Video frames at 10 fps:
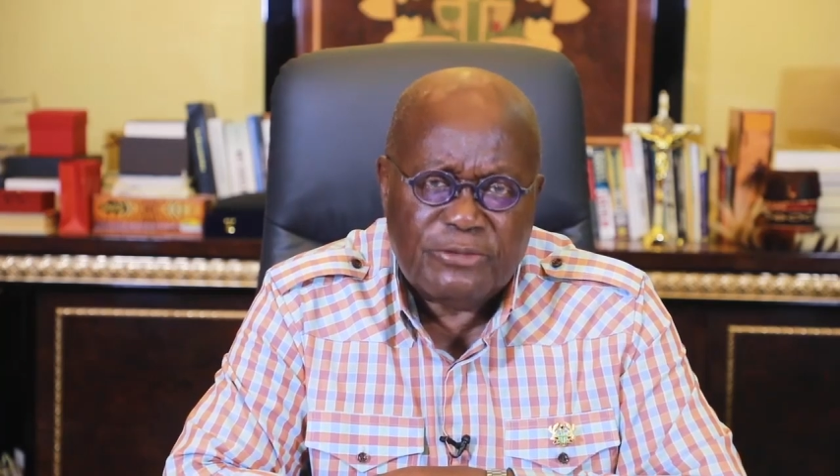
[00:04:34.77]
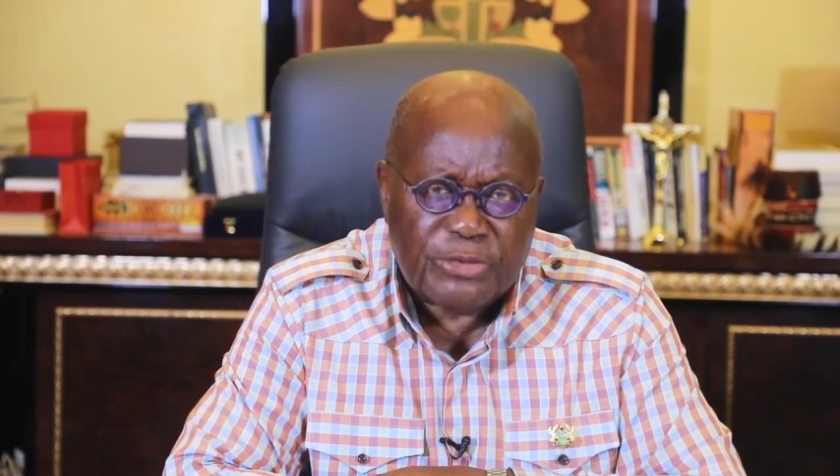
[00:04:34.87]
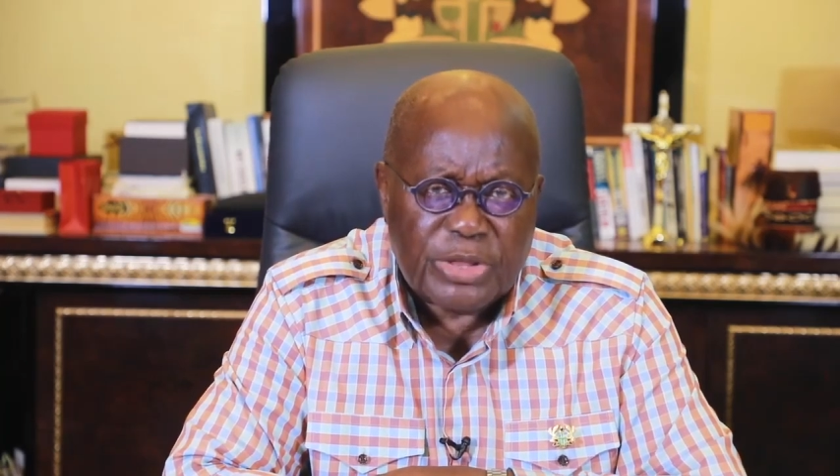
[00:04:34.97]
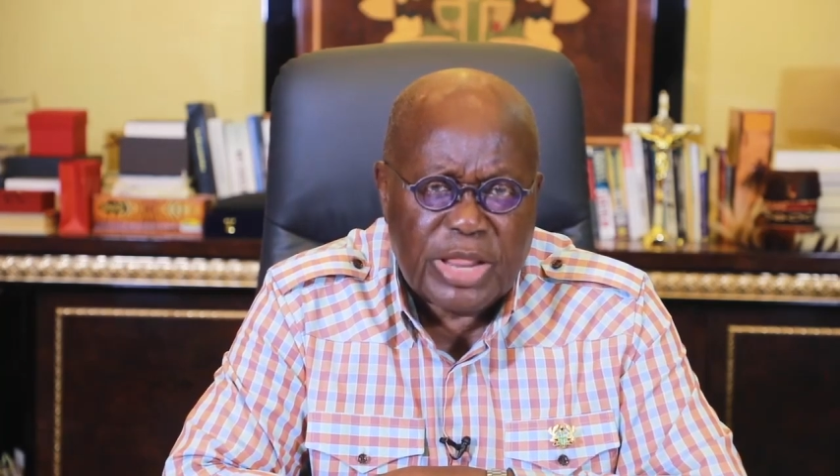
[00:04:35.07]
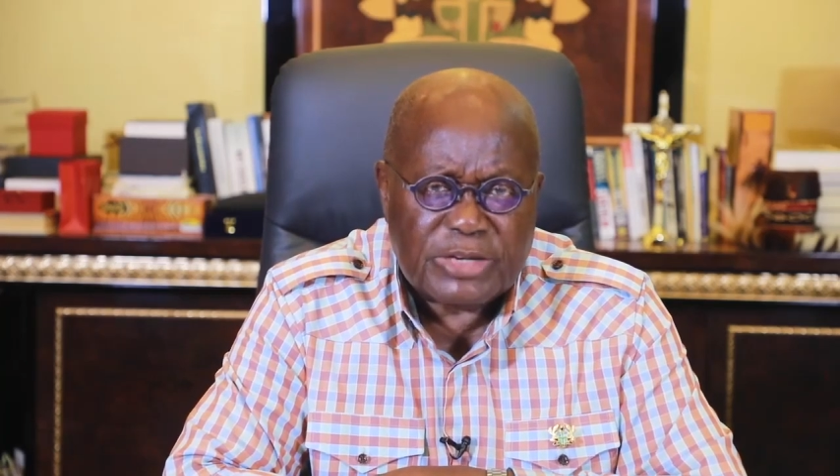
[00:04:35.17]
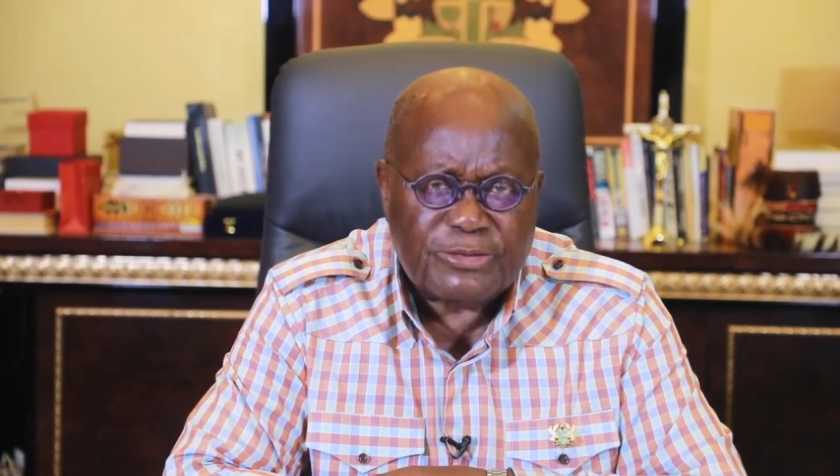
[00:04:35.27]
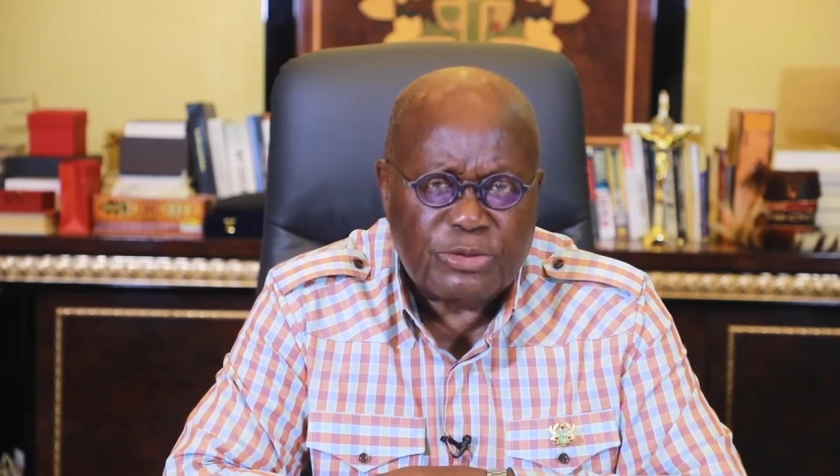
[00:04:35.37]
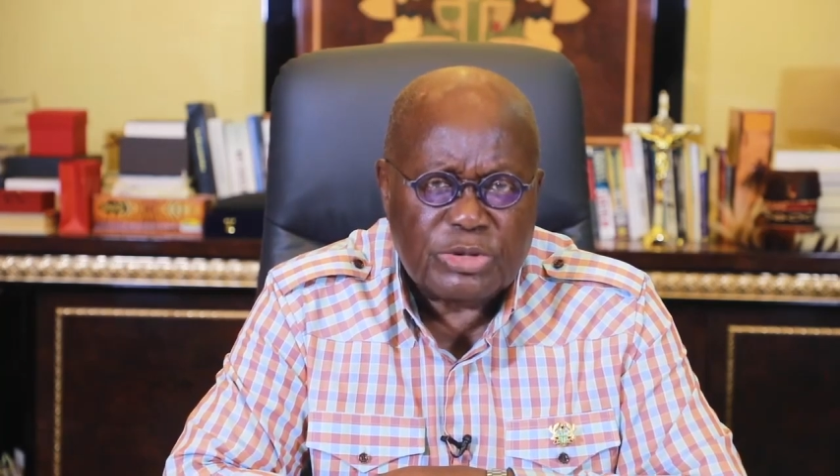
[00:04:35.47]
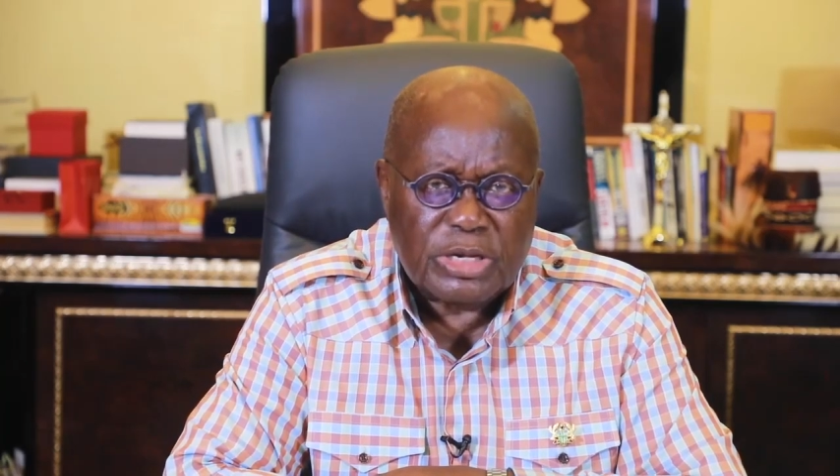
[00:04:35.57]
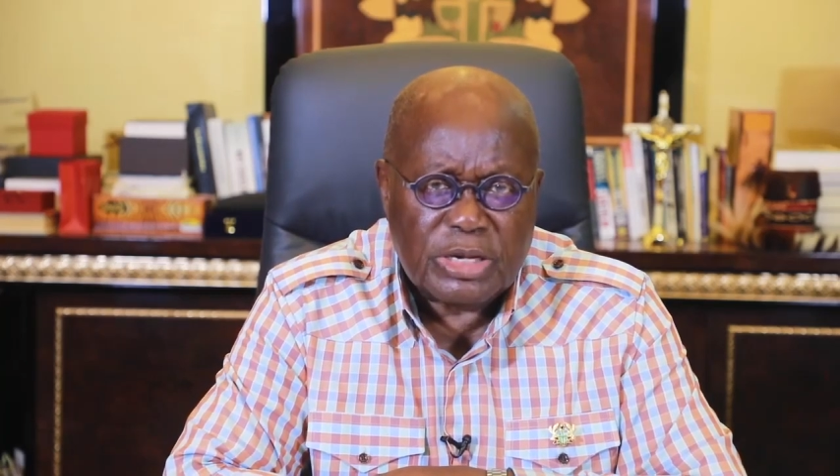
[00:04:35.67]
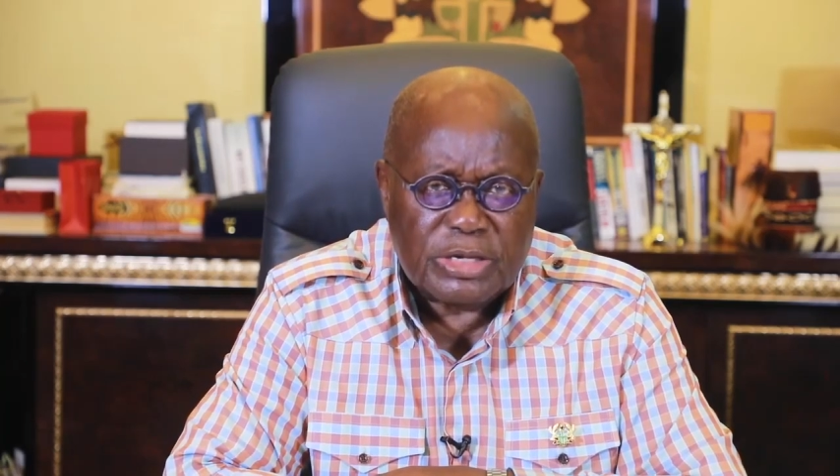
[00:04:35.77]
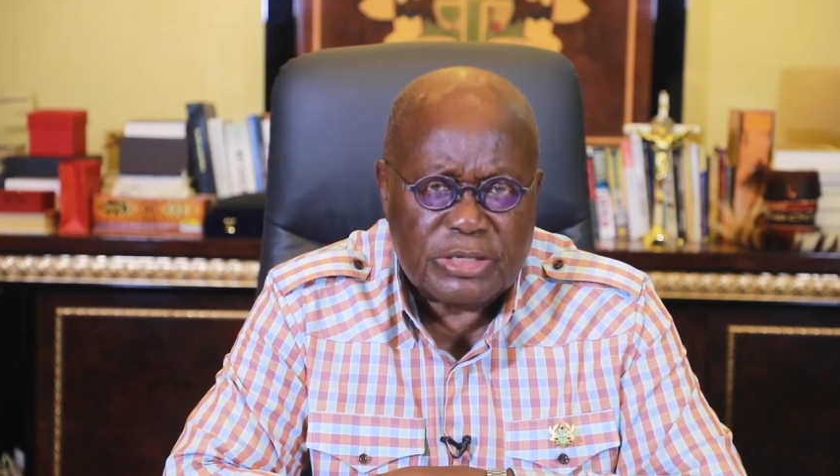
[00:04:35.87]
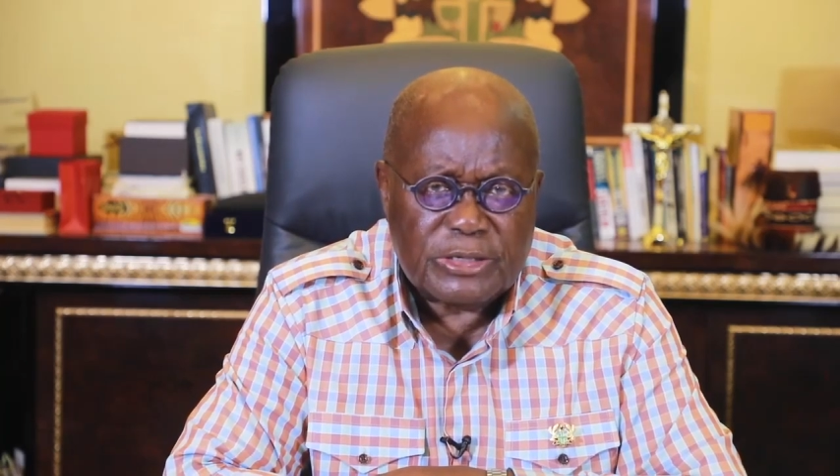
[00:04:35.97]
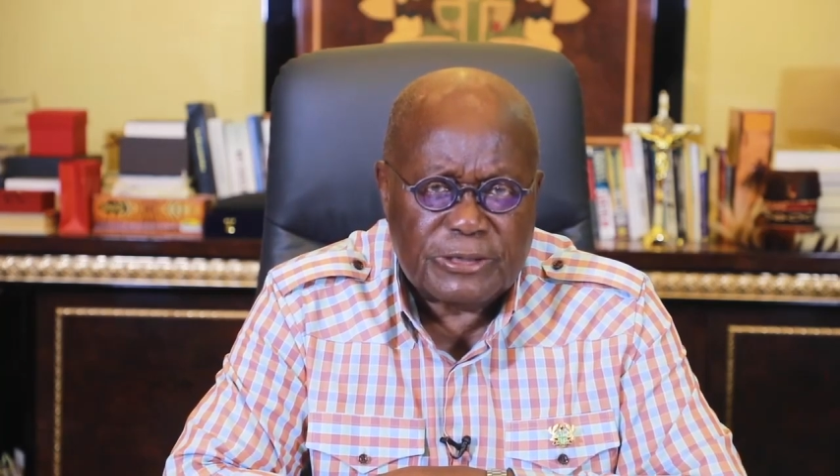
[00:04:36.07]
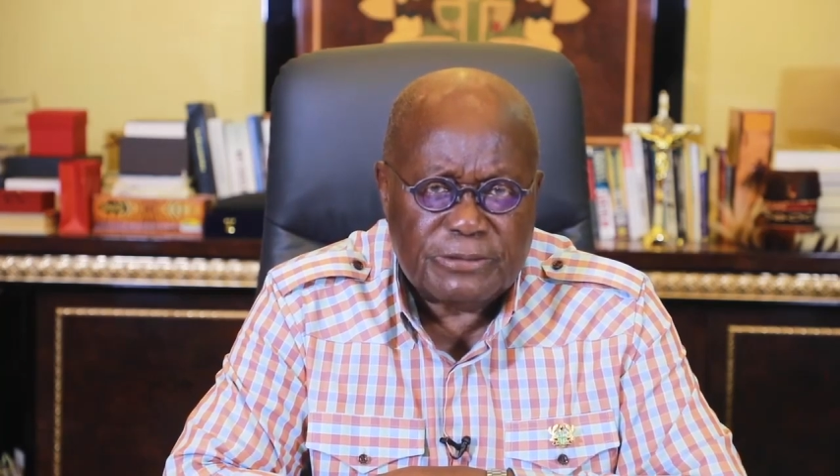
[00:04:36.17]
for the next four
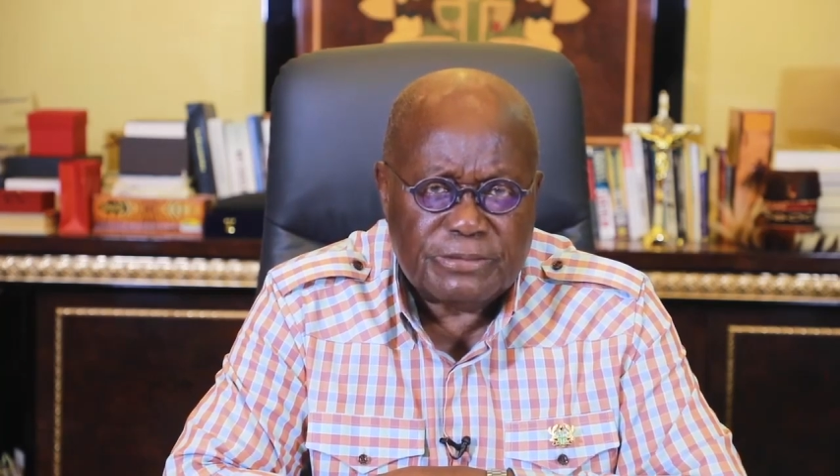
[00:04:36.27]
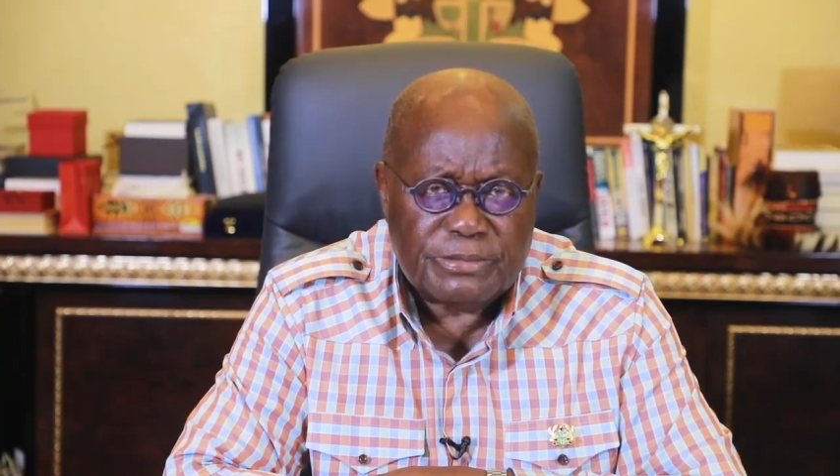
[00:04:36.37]
years.